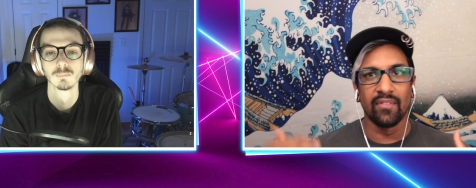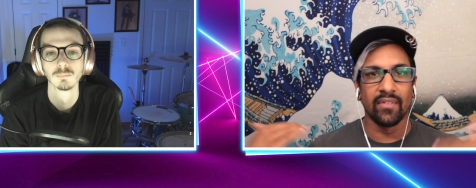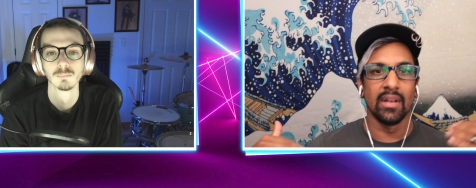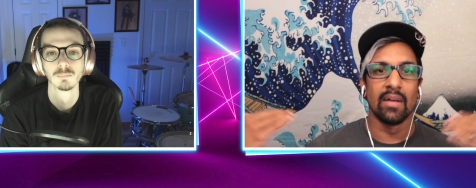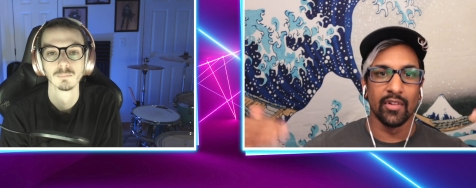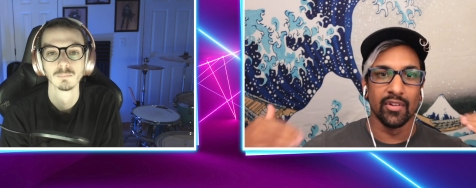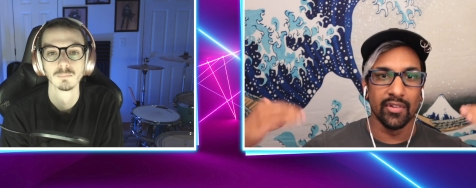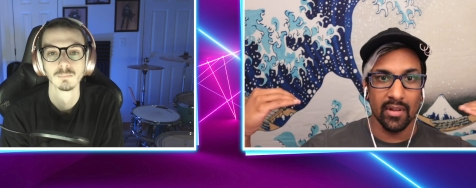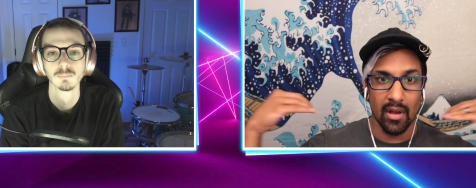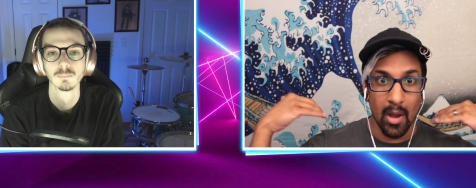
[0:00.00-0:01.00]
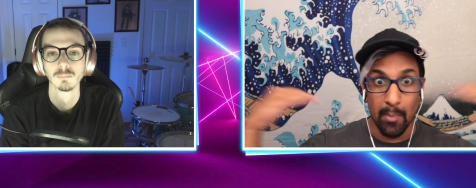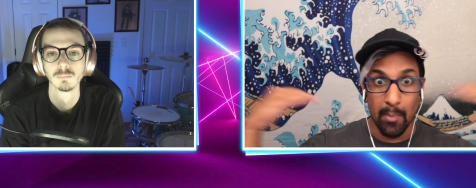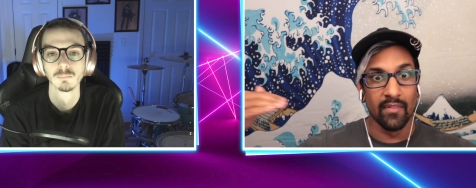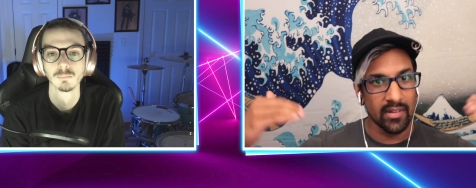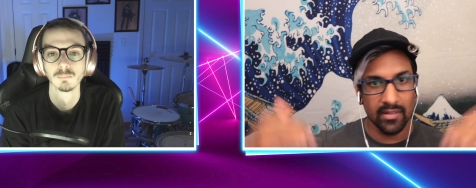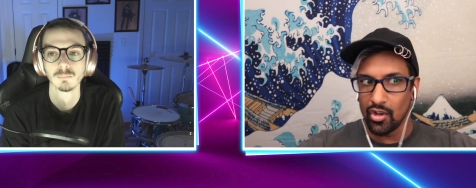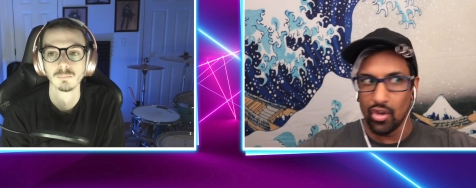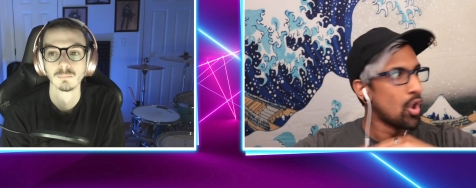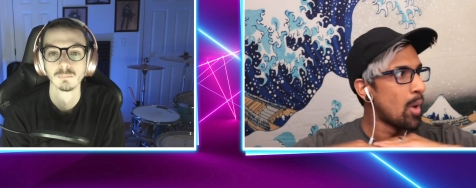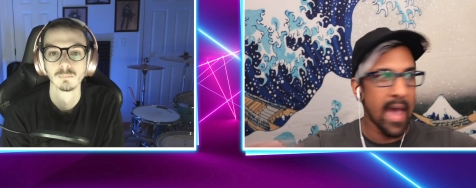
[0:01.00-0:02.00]
Speaker 1: 15 levels above us
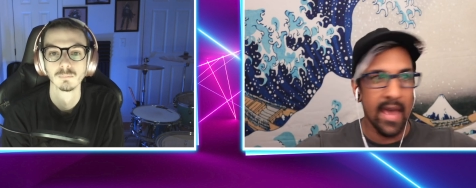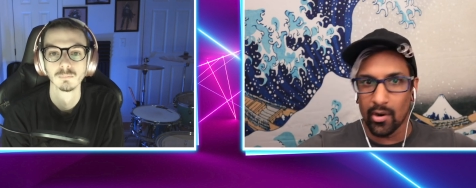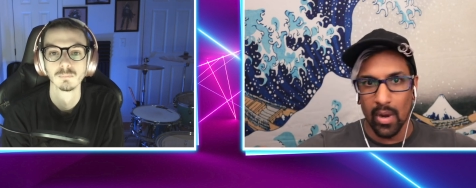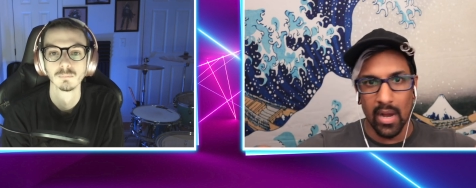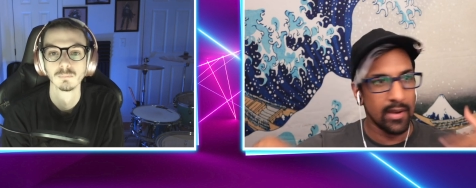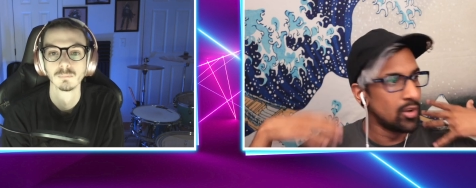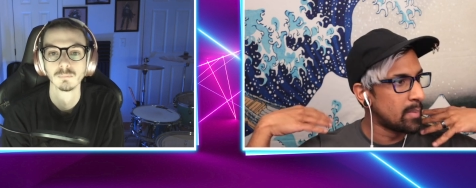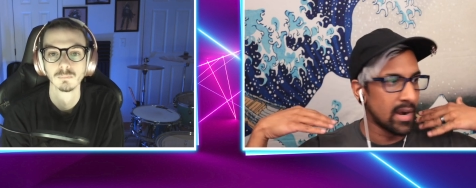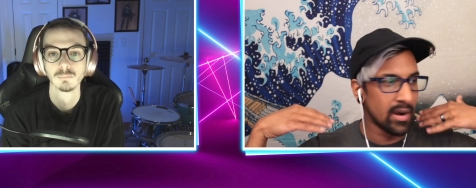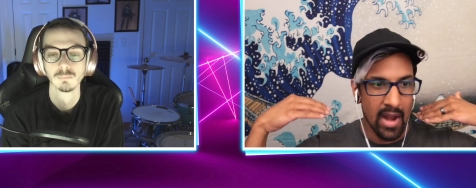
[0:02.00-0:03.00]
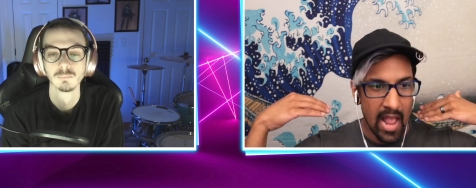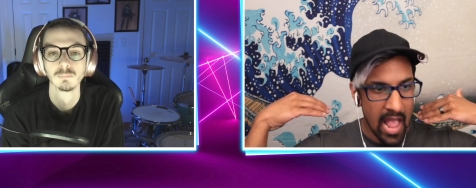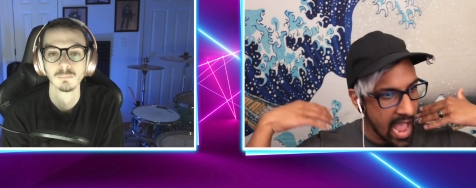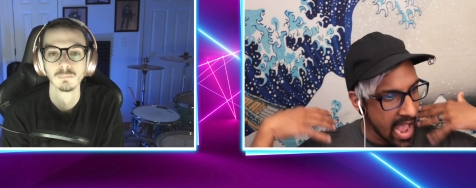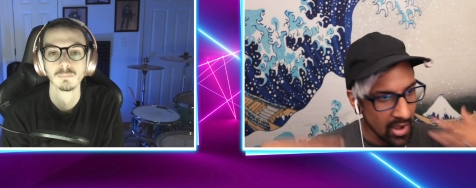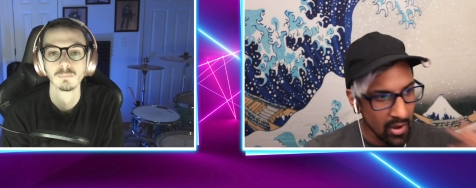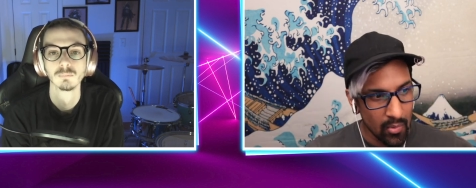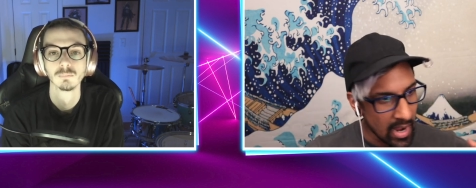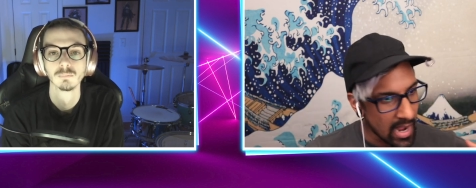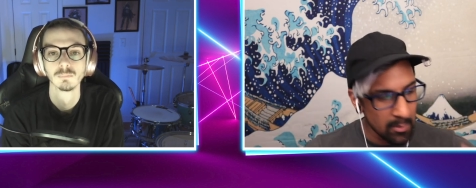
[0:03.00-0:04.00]
no matter what no matter
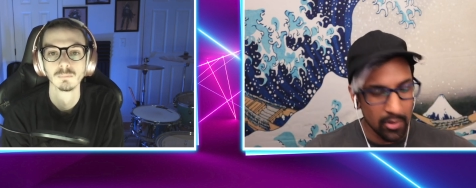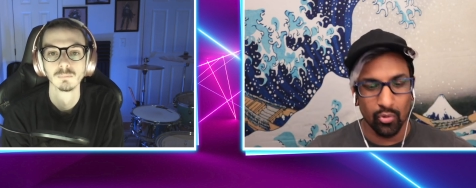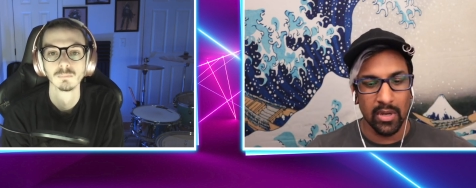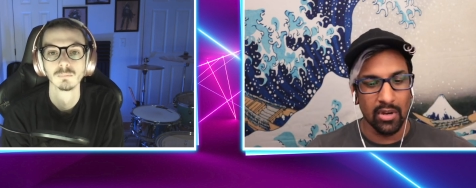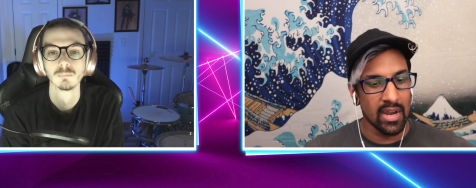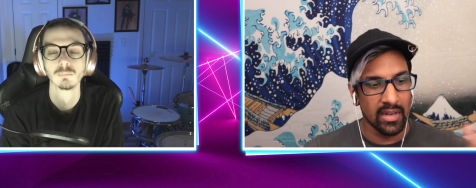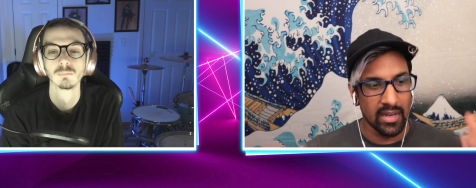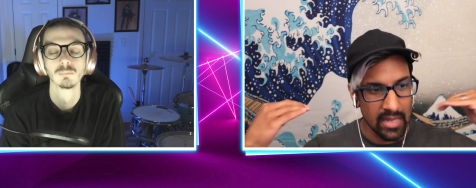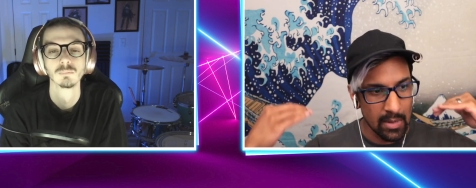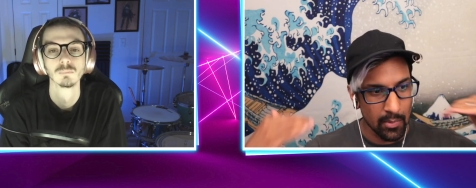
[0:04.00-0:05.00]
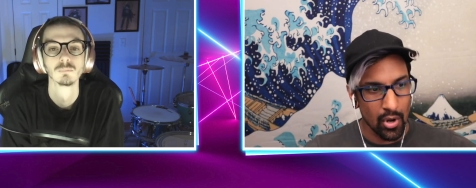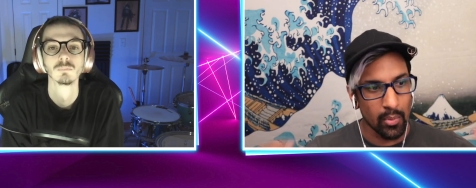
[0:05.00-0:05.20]
how how much we grinded, they were